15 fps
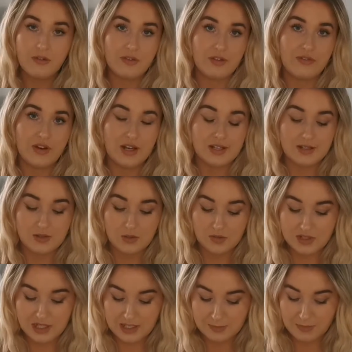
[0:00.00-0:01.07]
for the first sort
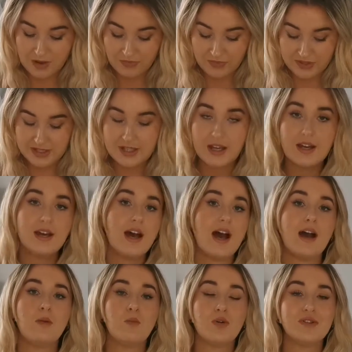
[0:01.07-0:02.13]
of 6 months,
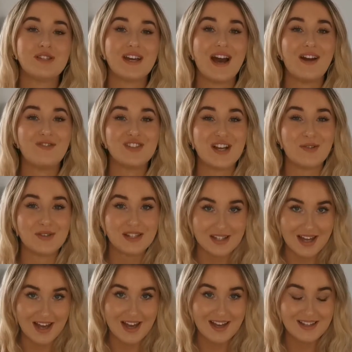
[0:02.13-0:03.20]
and one to have
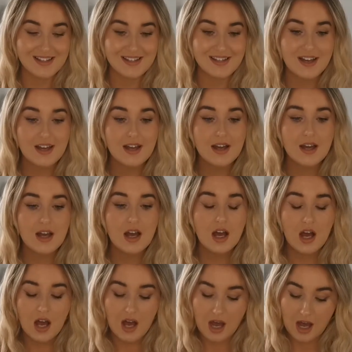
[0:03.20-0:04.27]
downstairs.
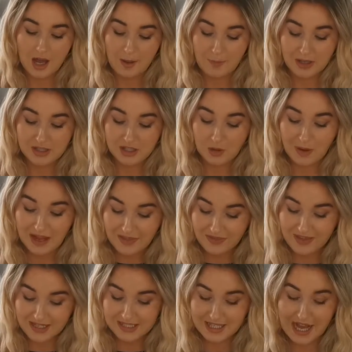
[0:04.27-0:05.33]
So
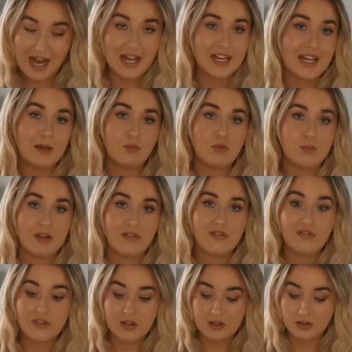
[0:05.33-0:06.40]
in this caddy will be
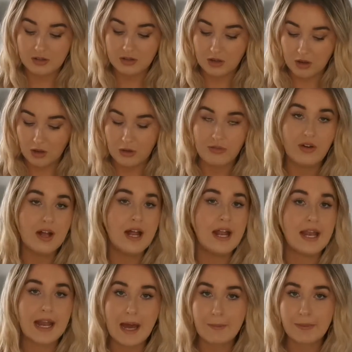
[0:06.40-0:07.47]
full of
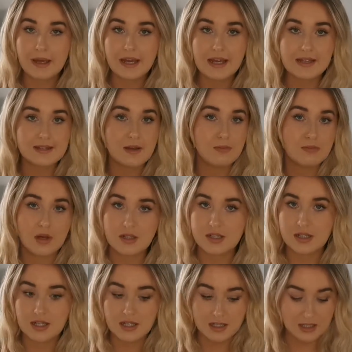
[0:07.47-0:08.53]
nappies,
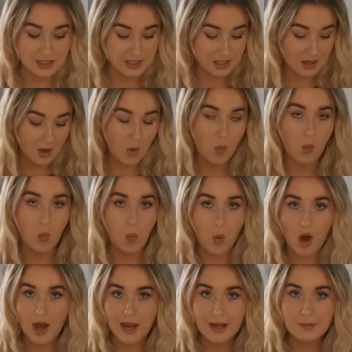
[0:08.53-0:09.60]
muslins,
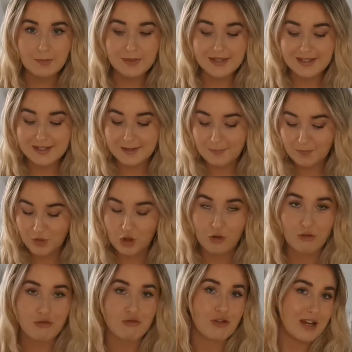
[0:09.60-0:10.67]
wipes,
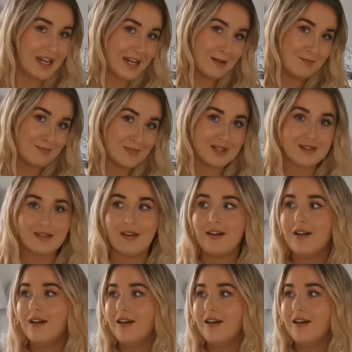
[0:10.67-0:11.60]
creams,